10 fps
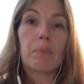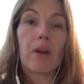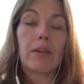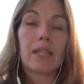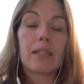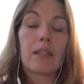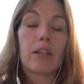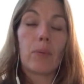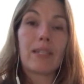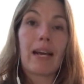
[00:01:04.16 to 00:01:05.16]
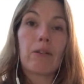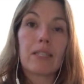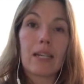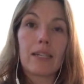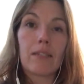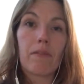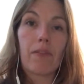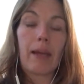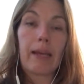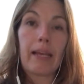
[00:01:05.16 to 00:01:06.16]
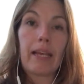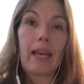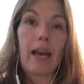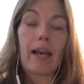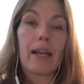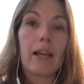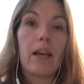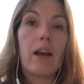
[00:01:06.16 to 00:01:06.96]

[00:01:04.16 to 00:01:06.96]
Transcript: processor who is outside of the EEA,